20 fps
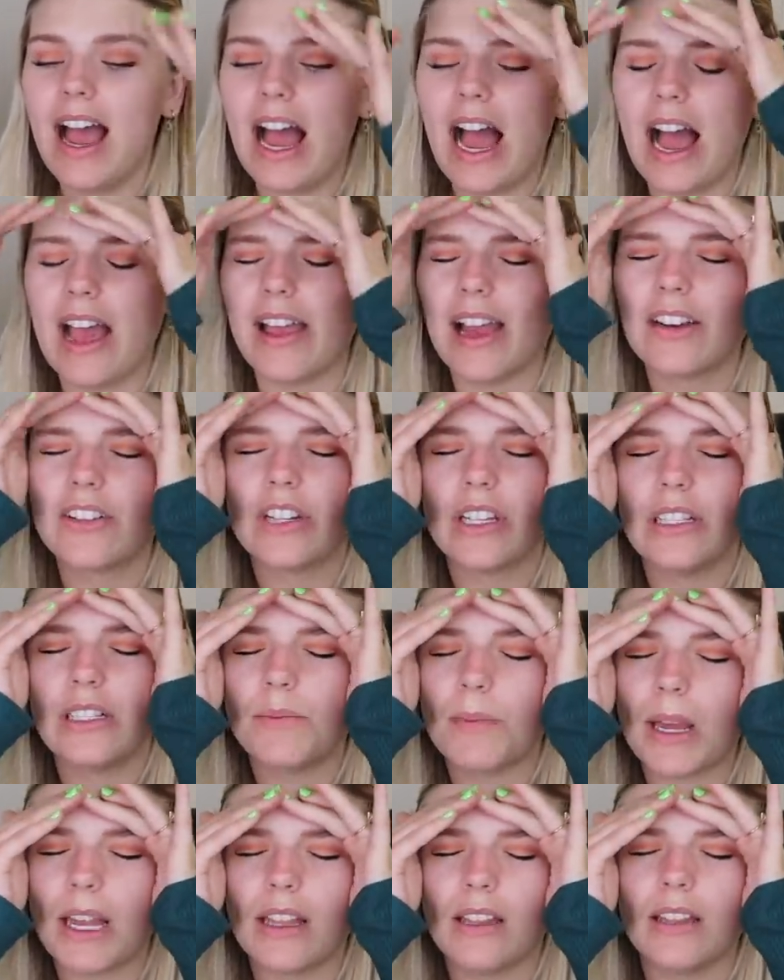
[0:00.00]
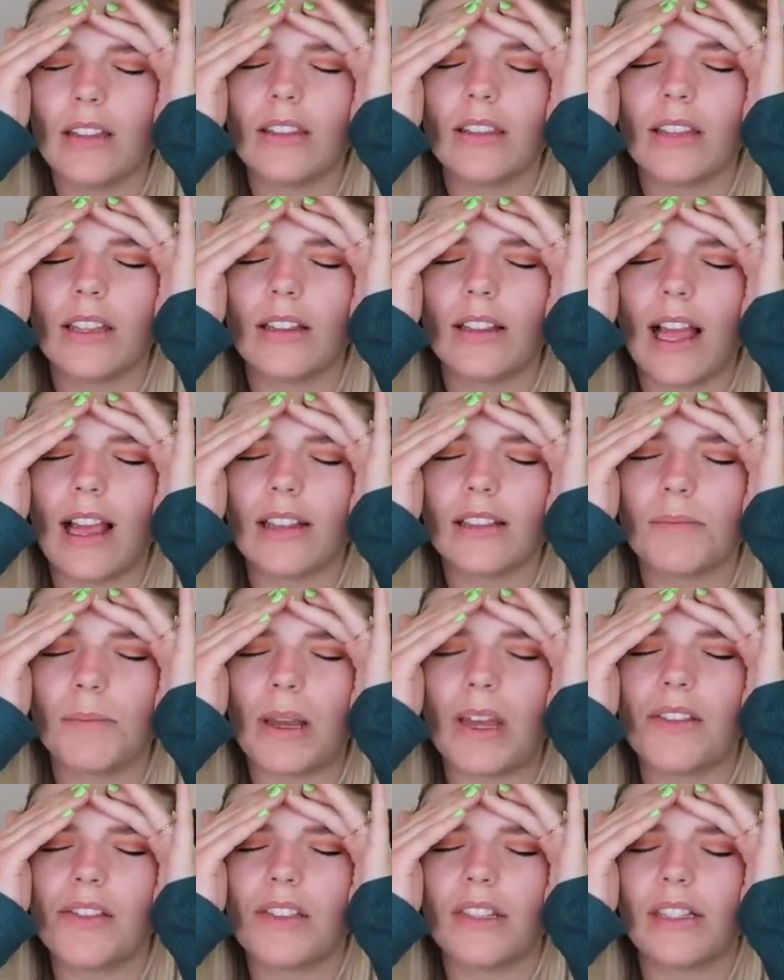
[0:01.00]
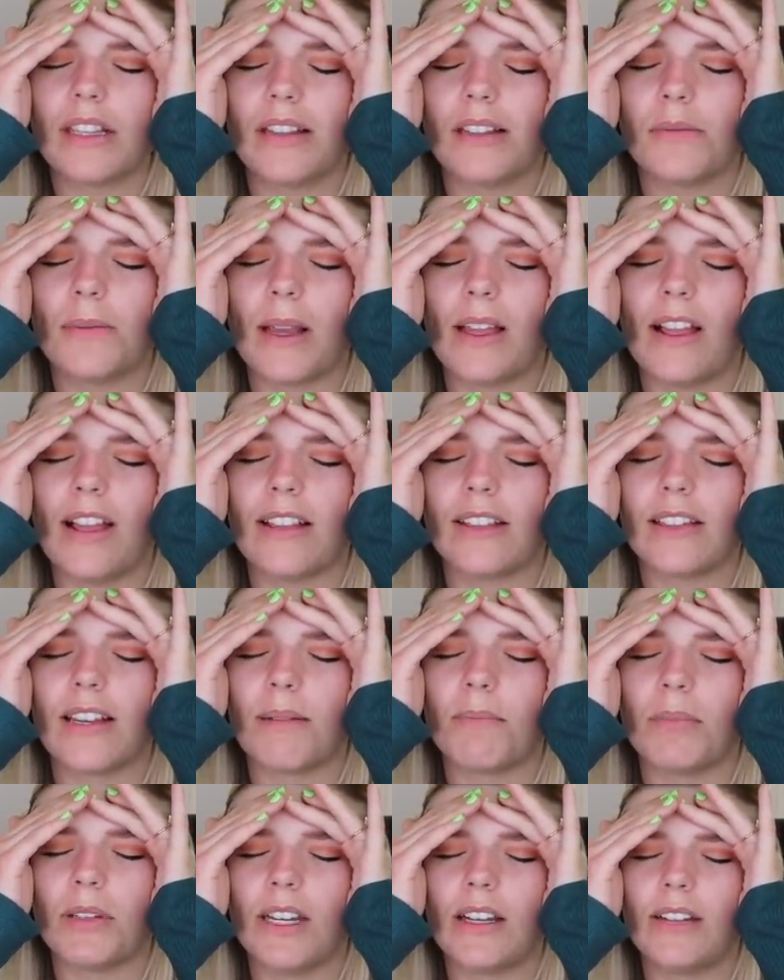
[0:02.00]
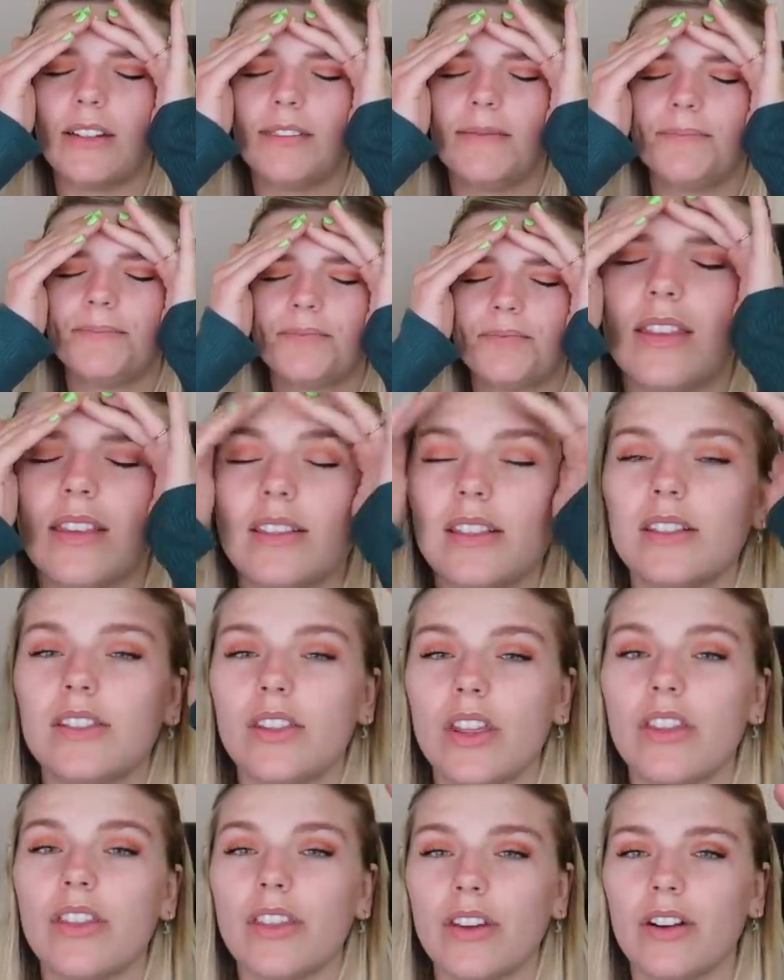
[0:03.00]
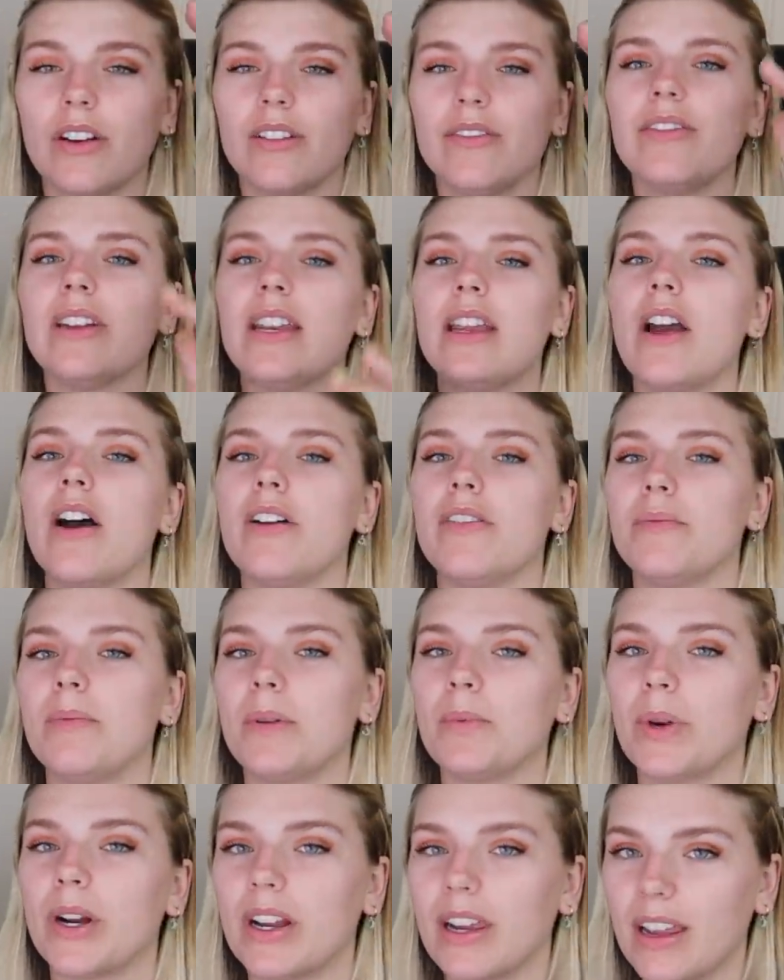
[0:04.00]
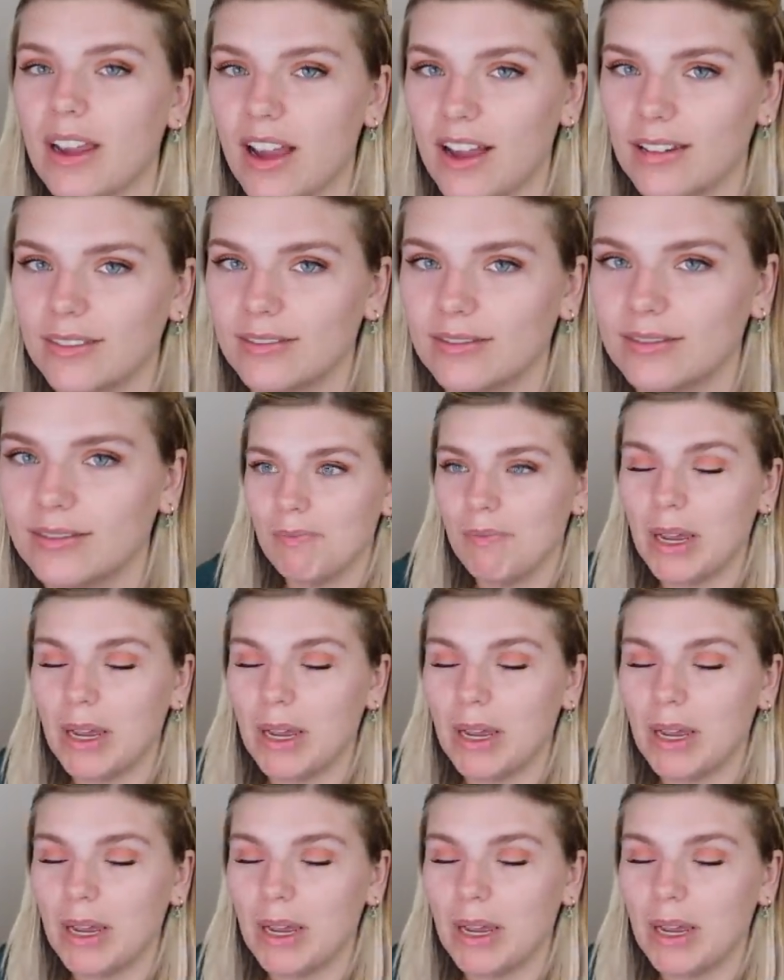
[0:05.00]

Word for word: I actually spent the last month since my last upload. This is the third video I've been working on.